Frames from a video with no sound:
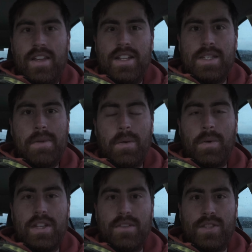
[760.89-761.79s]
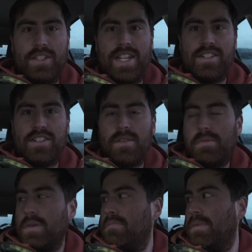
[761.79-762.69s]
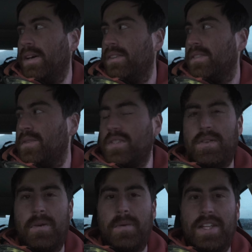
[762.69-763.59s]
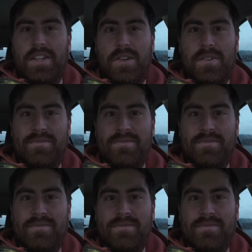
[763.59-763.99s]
It's a bit windy for the 10 stop, but we'll see what we can do.